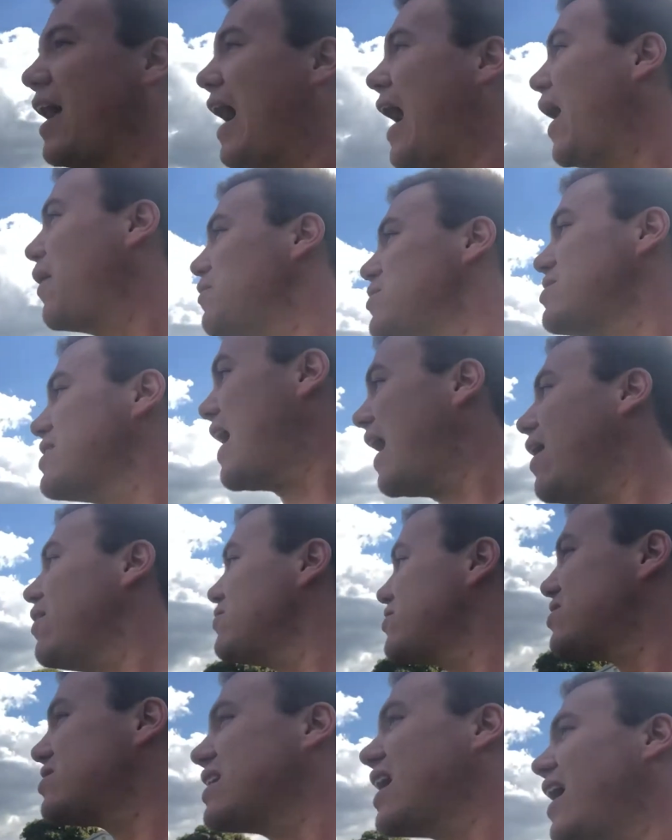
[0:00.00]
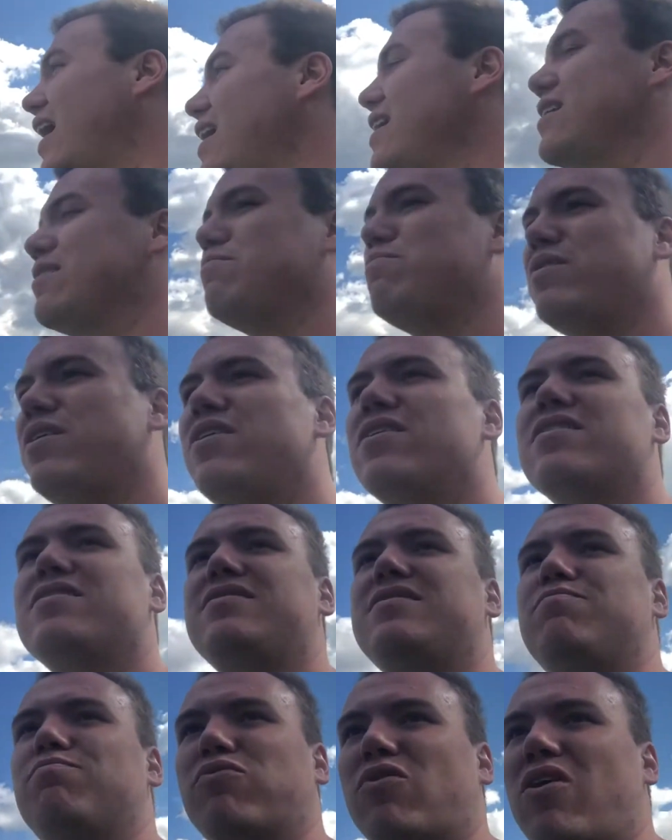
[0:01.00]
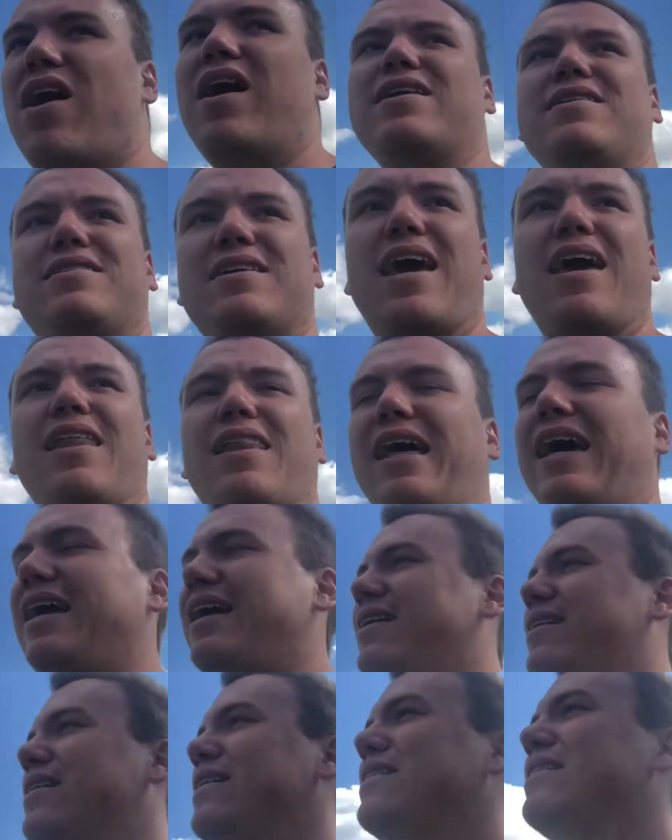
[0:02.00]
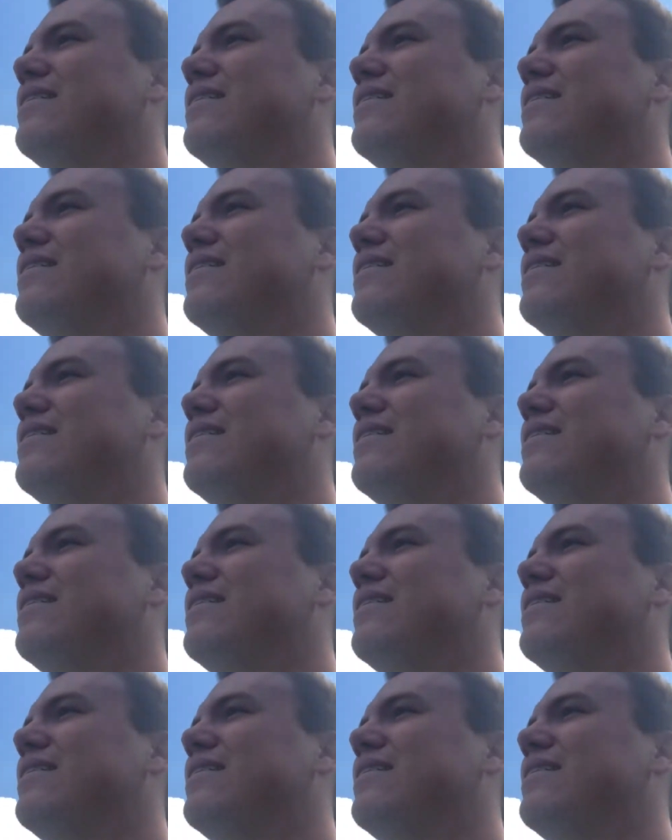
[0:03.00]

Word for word: I was outside in pure broad daylight.